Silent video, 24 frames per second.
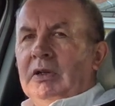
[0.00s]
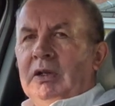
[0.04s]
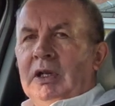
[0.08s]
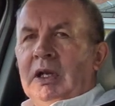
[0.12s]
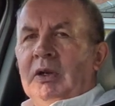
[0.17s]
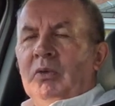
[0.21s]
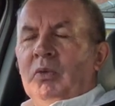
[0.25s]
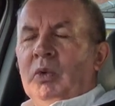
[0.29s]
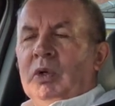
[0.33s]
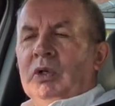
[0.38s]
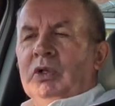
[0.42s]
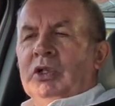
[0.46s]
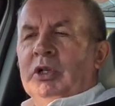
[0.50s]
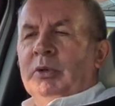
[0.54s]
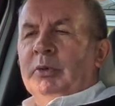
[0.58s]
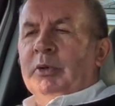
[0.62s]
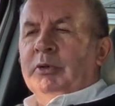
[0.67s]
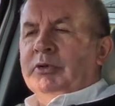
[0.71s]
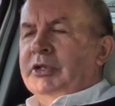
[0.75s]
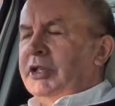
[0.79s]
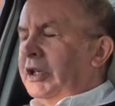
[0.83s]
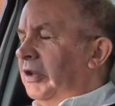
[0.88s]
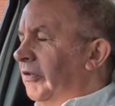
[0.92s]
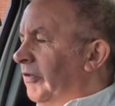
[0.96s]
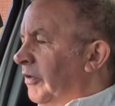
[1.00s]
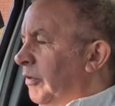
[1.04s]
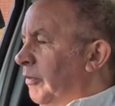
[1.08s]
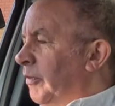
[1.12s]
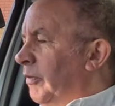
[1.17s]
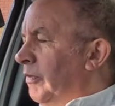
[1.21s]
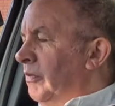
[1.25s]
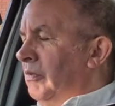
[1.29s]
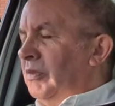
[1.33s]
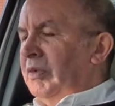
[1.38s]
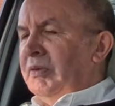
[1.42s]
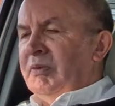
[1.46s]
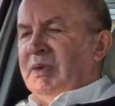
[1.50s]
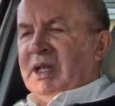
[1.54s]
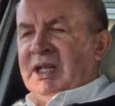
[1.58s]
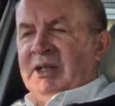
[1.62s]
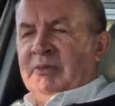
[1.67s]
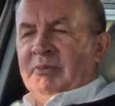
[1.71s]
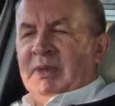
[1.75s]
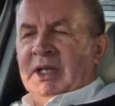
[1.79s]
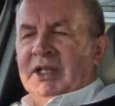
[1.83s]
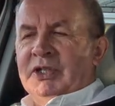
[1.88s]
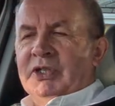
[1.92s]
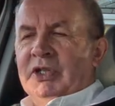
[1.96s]
It will come up to give me
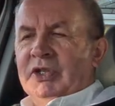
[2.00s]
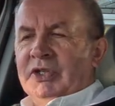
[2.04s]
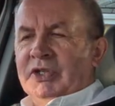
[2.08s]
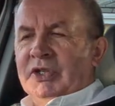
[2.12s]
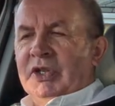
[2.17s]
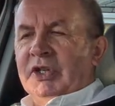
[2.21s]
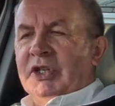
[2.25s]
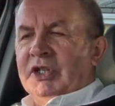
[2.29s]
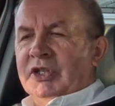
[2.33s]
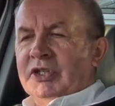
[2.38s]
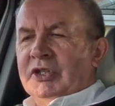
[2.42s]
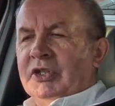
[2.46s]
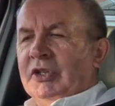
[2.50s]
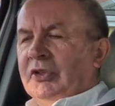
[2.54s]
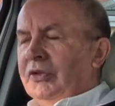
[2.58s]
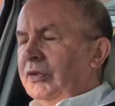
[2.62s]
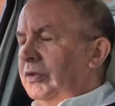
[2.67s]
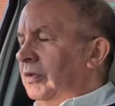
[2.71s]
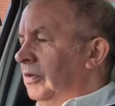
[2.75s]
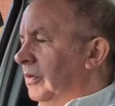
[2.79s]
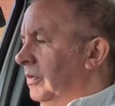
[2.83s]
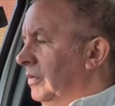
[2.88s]
a message that it's done.